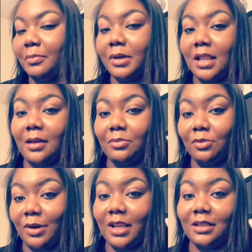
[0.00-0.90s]
But I
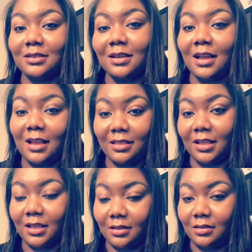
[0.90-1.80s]
pray to God
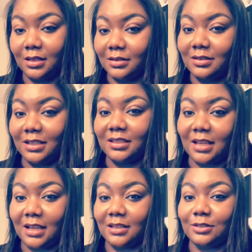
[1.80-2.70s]
that this test
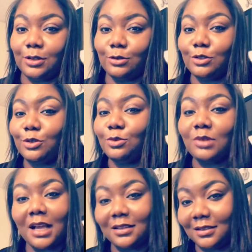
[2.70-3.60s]
has 2
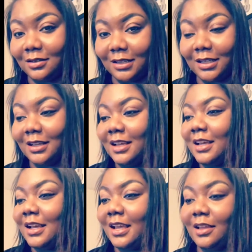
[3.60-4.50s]
lines on it,
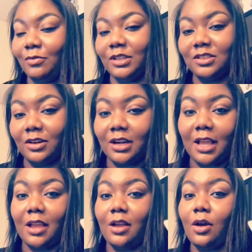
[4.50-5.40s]
and we start
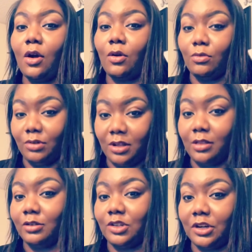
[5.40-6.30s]
a whole
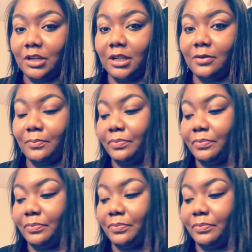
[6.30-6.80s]
nother journey,